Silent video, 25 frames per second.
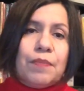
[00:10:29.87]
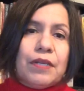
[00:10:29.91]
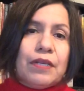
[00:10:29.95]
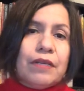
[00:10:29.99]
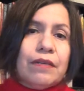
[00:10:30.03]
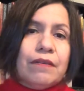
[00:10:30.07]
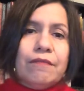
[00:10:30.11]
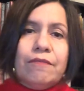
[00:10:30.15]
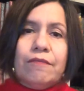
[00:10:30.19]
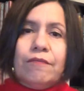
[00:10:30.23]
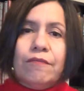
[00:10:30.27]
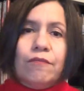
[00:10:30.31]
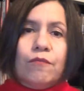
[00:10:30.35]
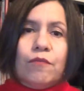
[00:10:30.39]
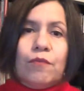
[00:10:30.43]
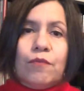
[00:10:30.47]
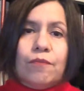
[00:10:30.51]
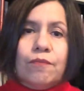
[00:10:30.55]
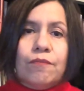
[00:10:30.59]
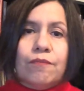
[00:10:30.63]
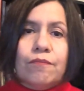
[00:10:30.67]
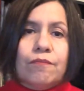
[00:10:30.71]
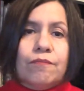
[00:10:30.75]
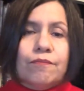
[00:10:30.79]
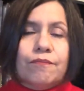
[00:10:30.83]
and
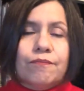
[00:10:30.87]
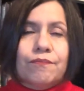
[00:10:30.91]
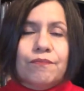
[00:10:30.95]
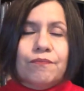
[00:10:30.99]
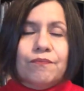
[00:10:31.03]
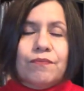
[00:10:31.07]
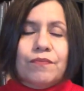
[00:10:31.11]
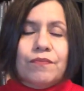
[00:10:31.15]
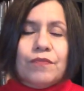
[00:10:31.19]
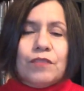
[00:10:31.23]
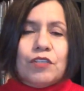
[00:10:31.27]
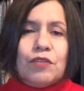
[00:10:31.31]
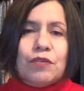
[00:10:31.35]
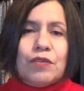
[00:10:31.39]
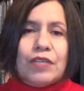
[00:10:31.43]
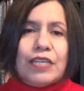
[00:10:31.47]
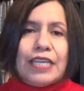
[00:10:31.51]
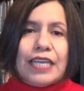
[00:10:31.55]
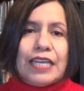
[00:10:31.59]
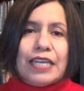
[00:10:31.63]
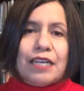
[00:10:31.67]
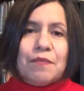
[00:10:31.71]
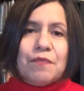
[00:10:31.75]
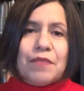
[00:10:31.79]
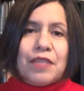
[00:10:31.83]
you can
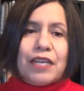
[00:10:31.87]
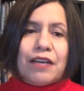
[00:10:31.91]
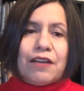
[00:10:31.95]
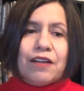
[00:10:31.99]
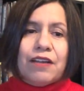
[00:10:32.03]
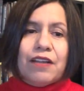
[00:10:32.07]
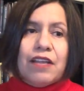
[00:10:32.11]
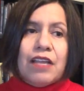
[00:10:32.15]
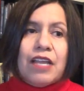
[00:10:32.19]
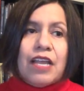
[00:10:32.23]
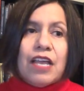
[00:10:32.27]
get them there.